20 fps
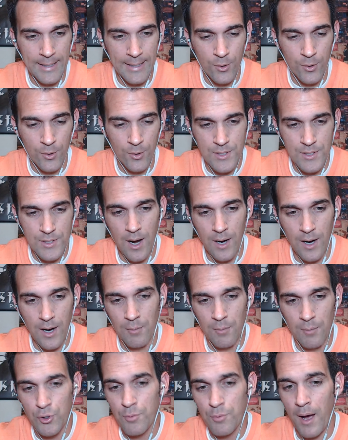Chris
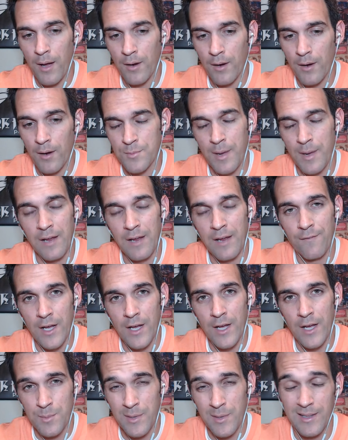Sacca, Blue Bottle is my
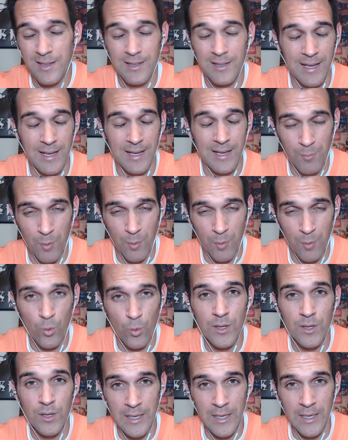investment. I think that gave him a
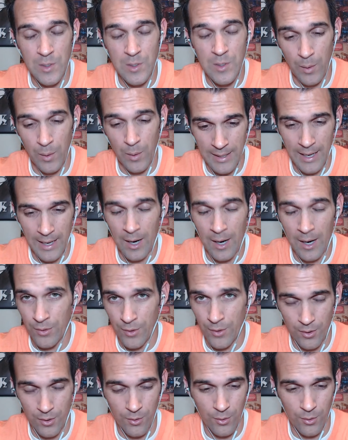really easy way to get out
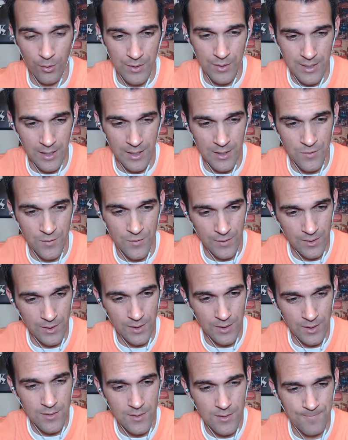without hurting this guy's
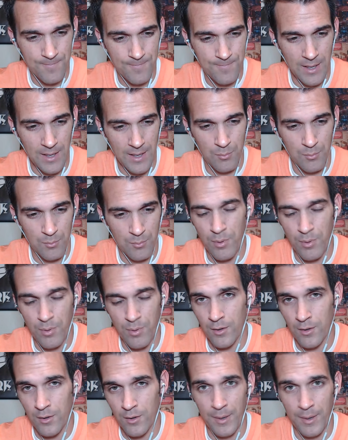feelings. And Blue
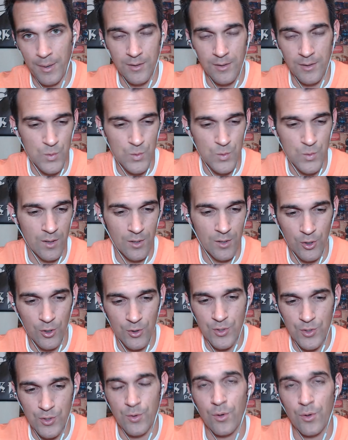Bottle apparently is one of the
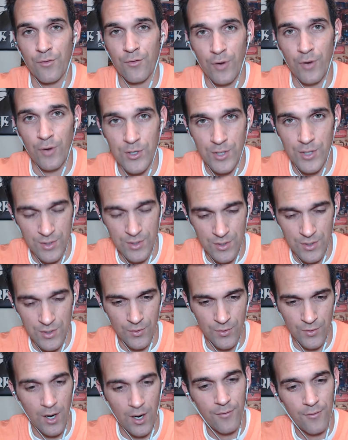largest growing franchises
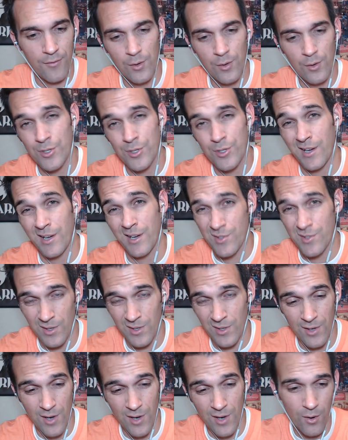for coffee, which I also
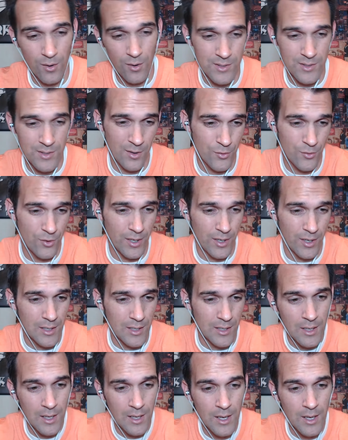didn't know because I don't drink it.